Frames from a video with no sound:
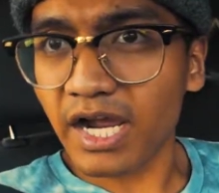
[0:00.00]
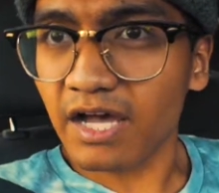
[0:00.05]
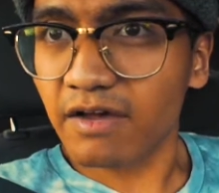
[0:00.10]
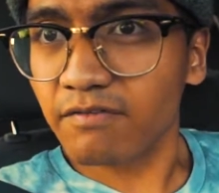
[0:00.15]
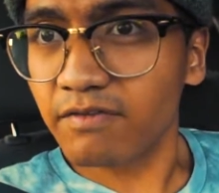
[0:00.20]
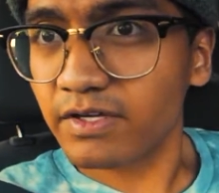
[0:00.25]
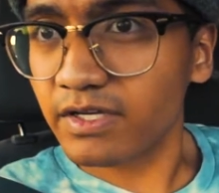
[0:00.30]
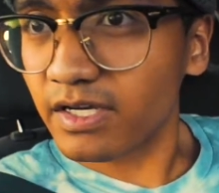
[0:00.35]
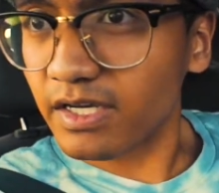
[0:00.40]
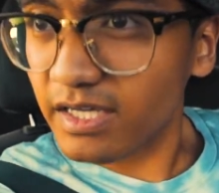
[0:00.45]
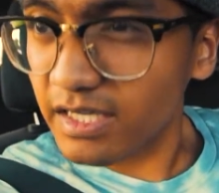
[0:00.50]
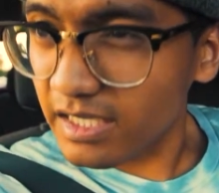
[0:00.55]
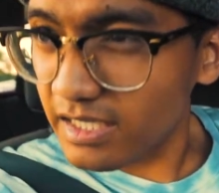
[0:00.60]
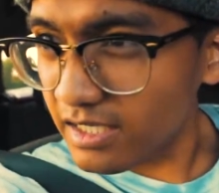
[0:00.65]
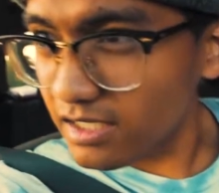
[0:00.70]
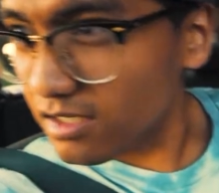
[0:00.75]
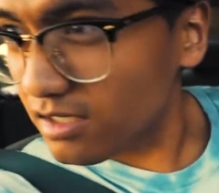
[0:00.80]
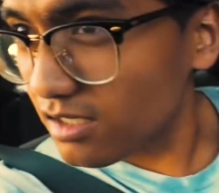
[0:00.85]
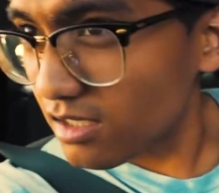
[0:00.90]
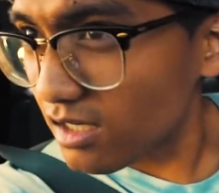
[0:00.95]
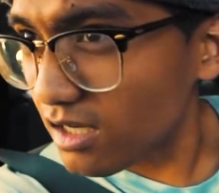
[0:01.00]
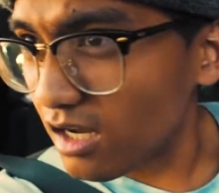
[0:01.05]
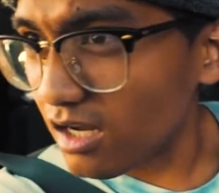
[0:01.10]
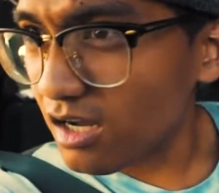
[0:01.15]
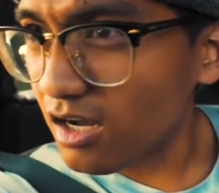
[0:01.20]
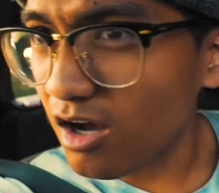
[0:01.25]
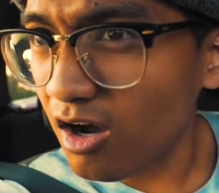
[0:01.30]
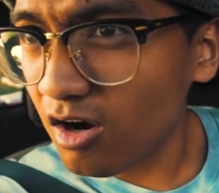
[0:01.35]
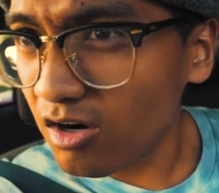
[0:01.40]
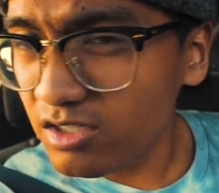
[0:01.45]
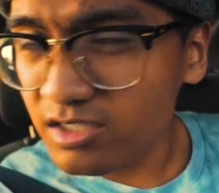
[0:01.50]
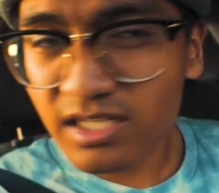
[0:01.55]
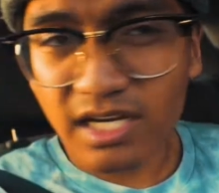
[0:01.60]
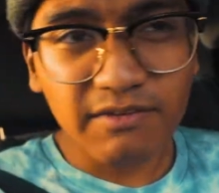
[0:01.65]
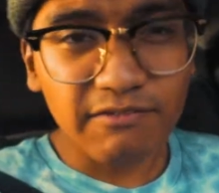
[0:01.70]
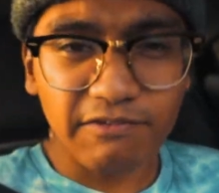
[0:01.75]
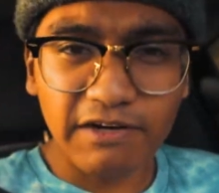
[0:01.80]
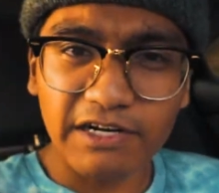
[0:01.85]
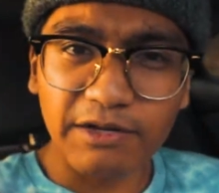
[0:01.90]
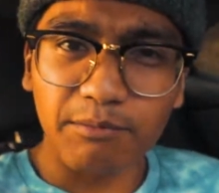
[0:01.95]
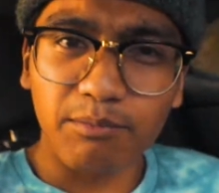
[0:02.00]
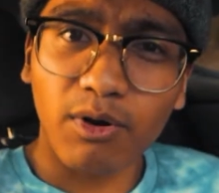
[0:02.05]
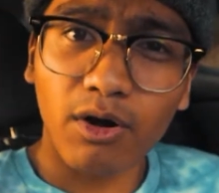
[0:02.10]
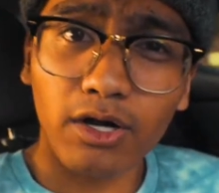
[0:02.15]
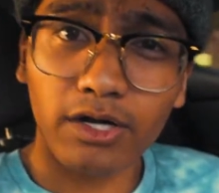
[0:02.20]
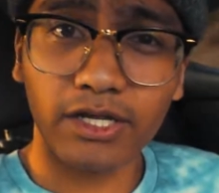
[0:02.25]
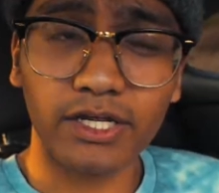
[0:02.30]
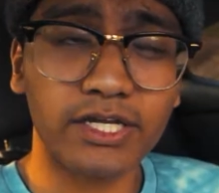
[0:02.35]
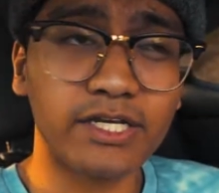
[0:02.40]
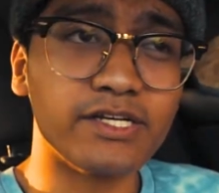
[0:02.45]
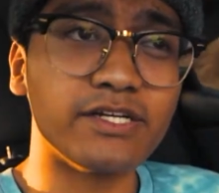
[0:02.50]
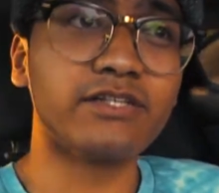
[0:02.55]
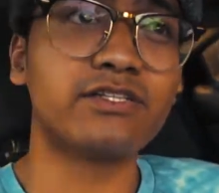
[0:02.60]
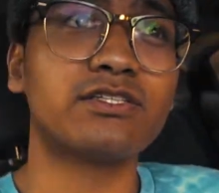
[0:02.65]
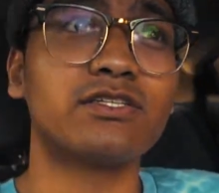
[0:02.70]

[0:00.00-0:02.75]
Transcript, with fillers: having a, uh, hard time finding parking here,